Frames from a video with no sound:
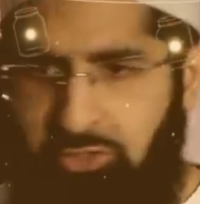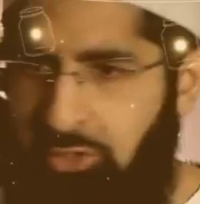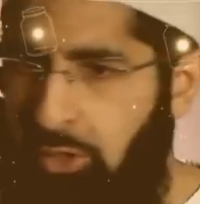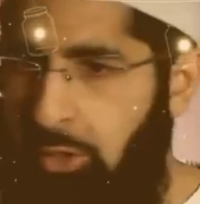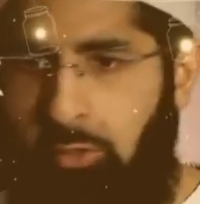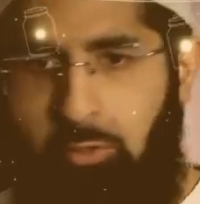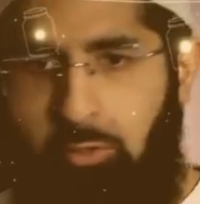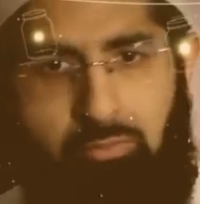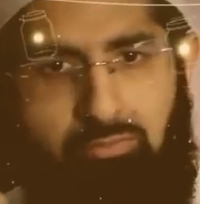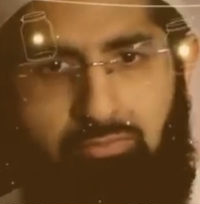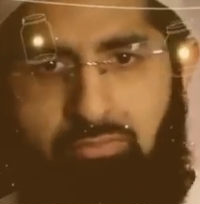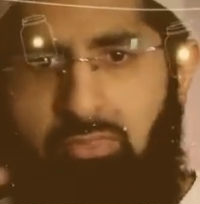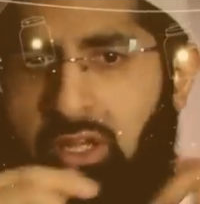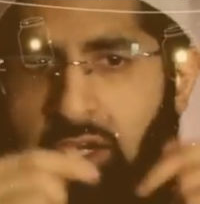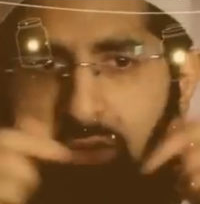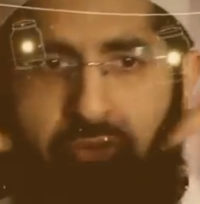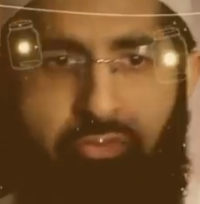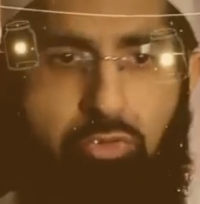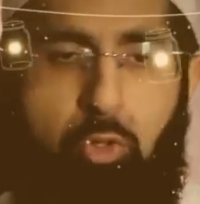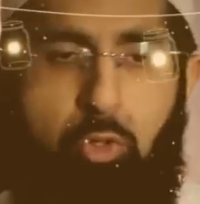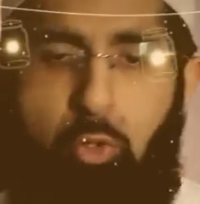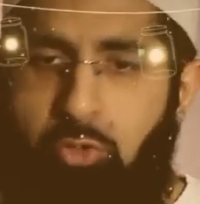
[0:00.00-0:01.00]
So
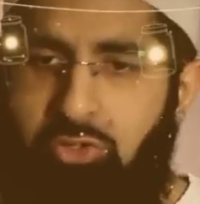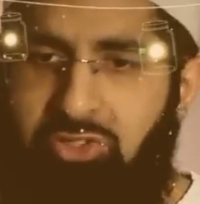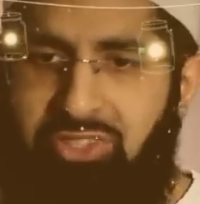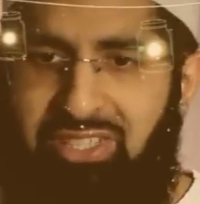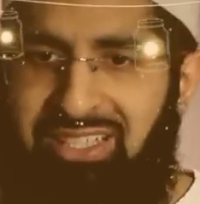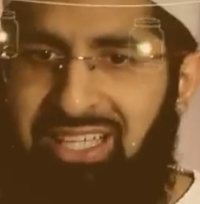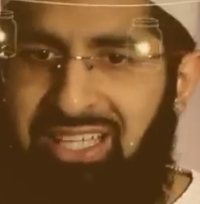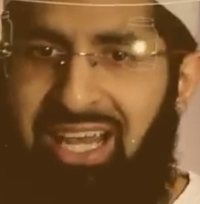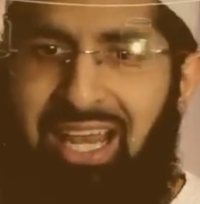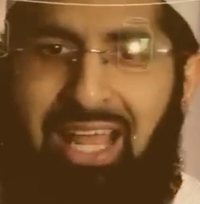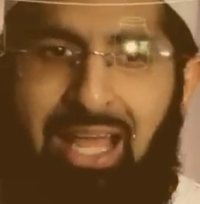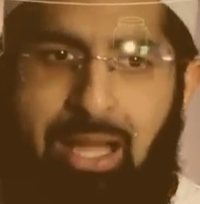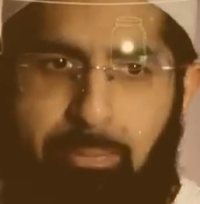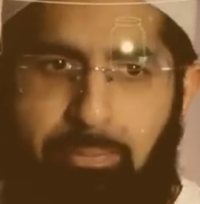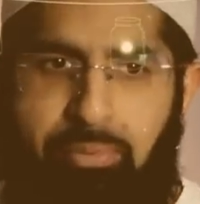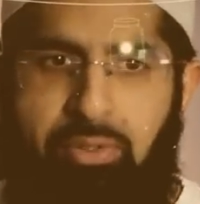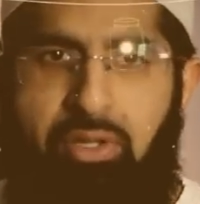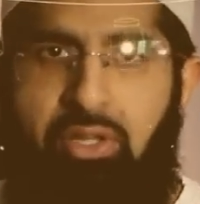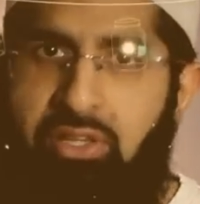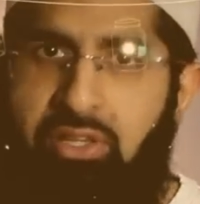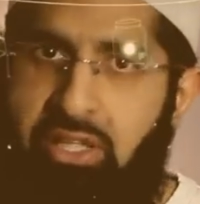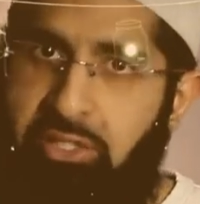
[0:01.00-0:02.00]
of course in the
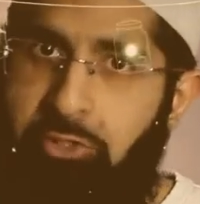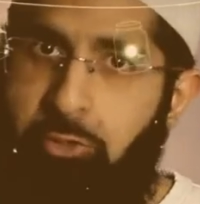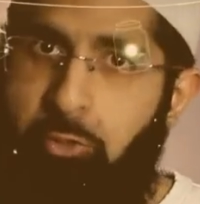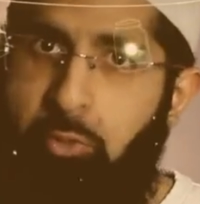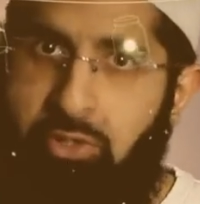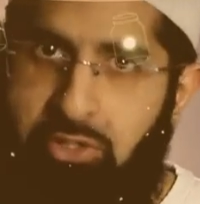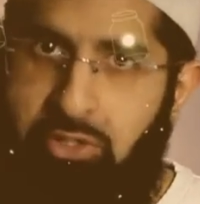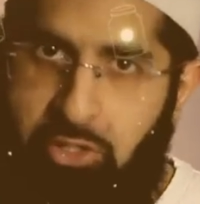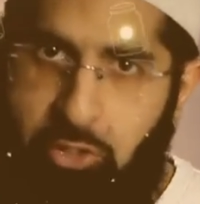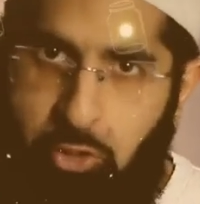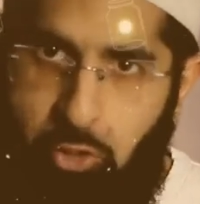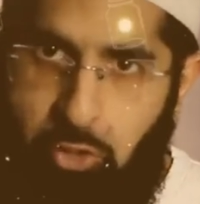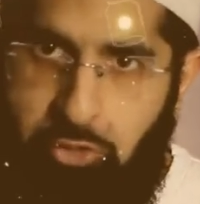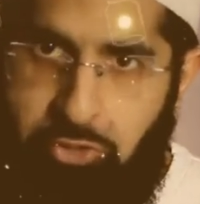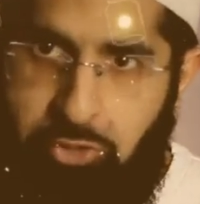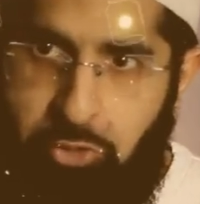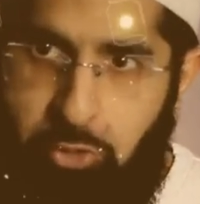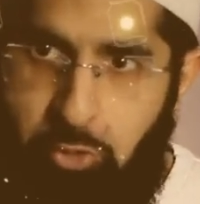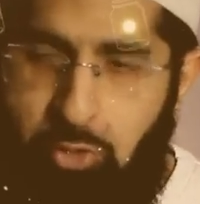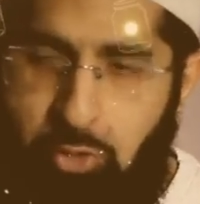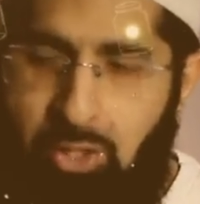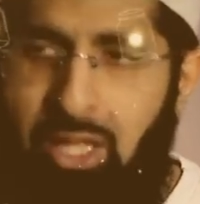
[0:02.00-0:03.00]
lab they do what they gotta
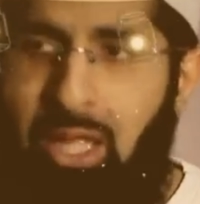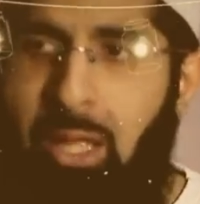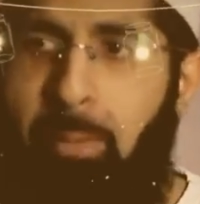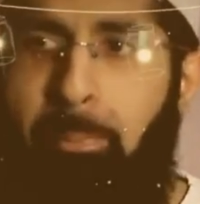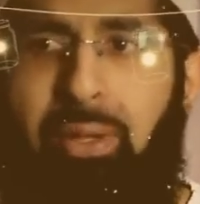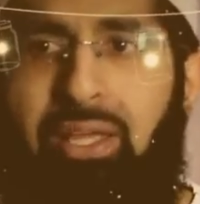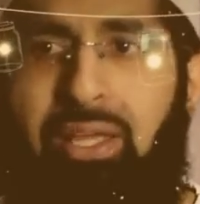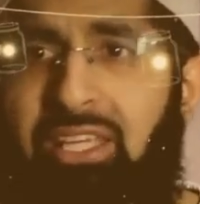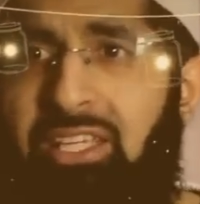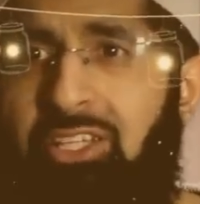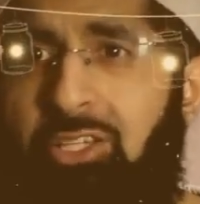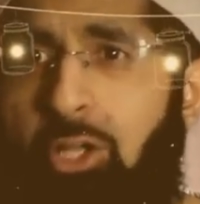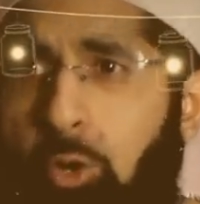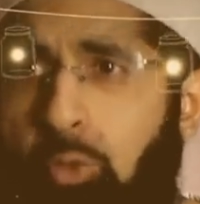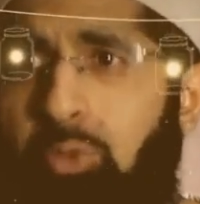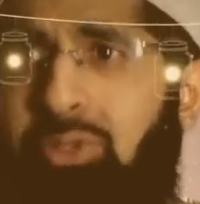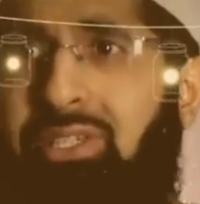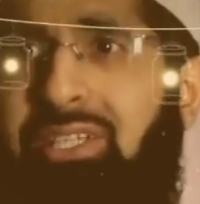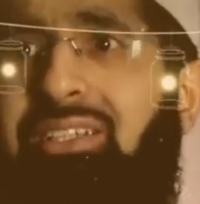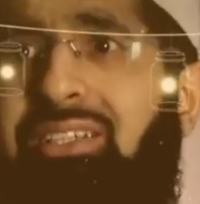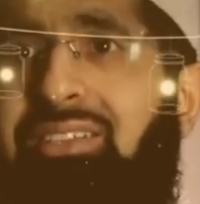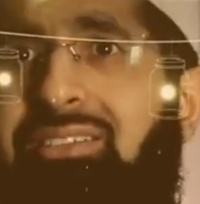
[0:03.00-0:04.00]
do, but he
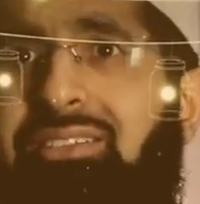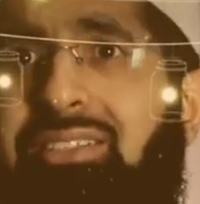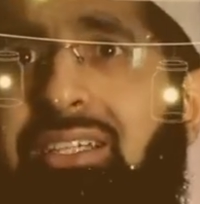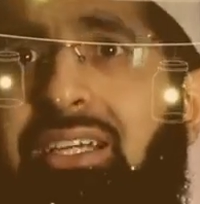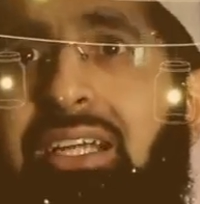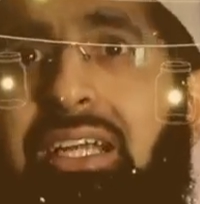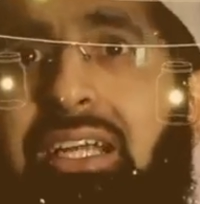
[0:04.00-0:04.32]
noticed